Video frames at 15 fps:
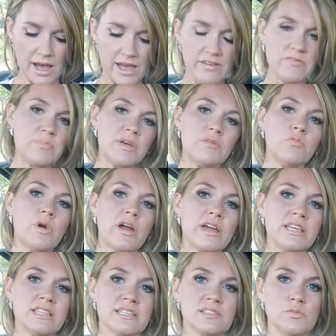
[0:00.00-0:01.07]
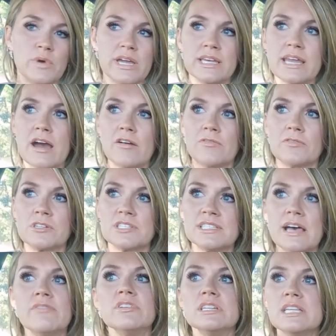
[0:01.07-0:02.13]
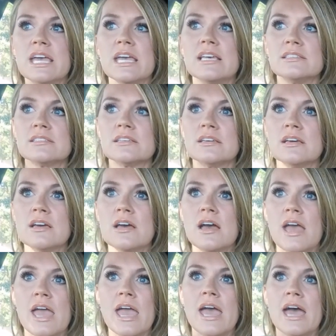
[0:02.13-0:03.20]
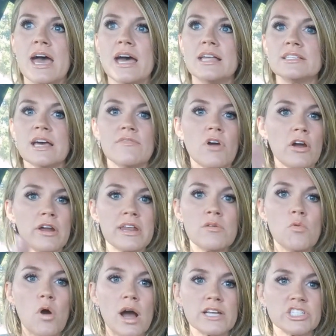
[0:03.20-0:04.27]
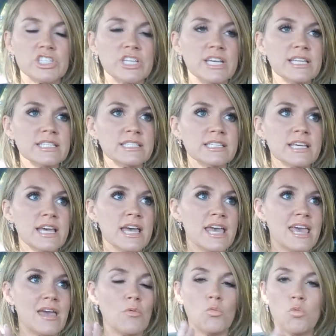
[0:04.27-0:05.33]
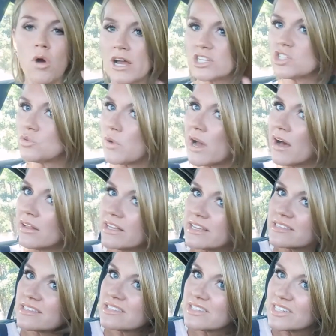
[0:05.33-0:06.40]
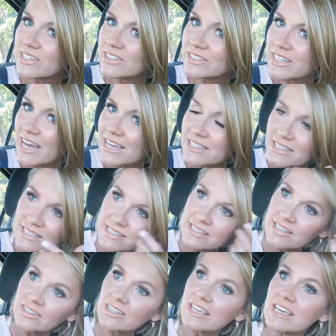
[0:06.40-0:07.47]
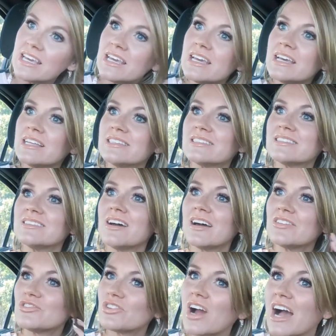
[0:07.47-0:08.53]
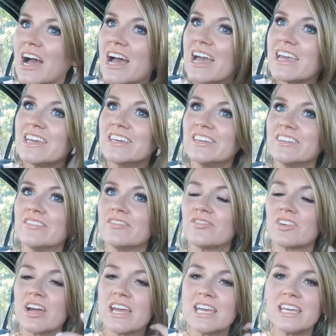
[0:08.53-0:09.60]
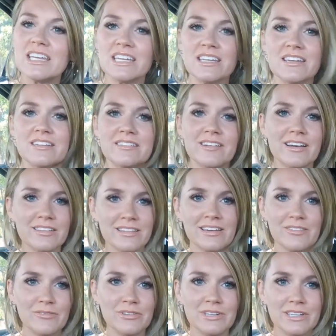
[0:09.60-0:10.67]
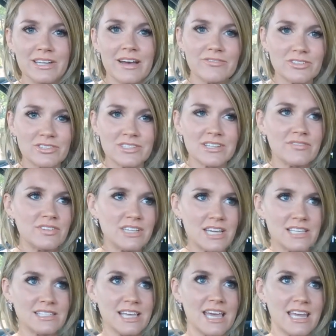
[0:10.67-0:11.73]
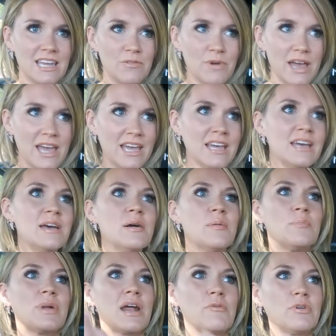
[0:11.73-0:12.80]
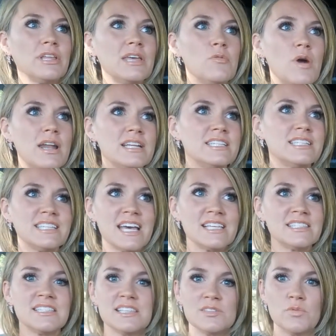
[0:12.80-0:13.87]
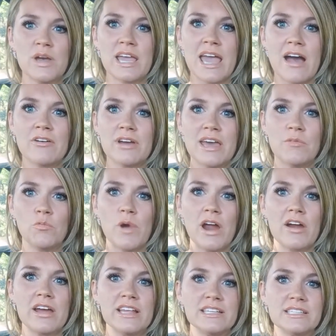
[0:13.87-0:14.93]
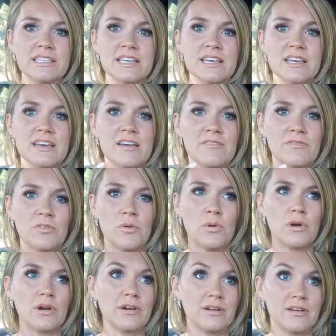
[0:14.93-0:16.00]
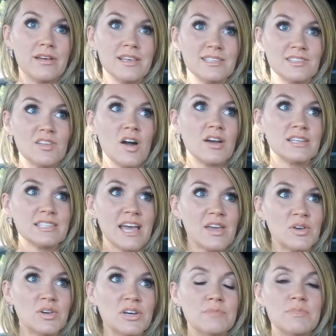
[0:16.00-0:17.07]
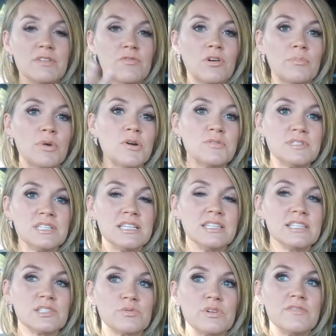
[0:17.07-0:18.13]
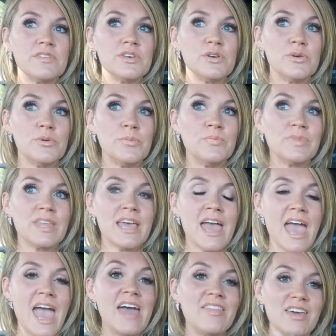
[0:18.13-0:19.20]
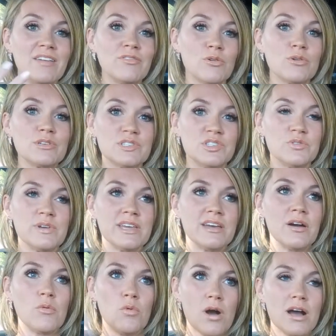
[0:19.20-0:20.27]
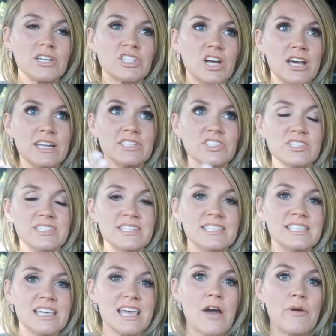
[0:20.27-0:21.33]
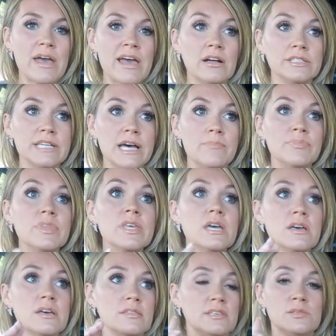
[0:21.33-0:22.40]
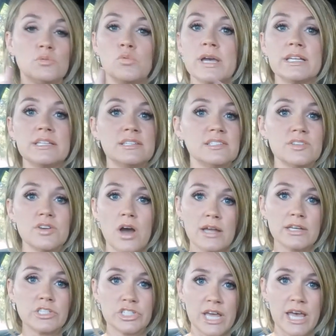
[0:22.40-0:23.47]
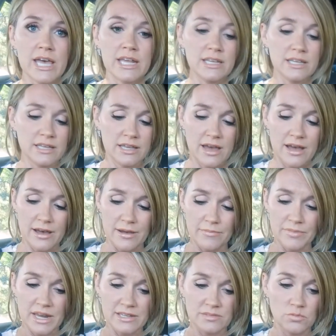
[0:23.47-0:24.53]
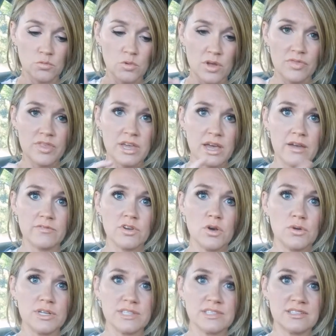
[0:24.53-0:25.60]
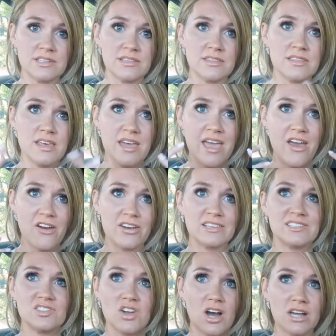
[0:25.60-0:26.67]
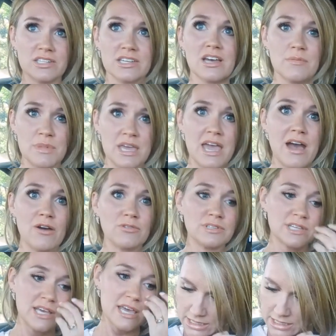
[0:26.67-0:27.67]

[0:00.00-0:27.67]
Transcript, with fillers: I've been wearing this wig now for seven days and I've already washed it. It washed well, it's still nice and silky, it's not dry and frayed and not that it would after seven days anyway, but I really wanted to test this wig out and wear it for as long as I could before posting this review and then of course doing a wash on it just to see how it held up. This wig does not shed. Um, that is one thing I've noticed. The hair is not coming out.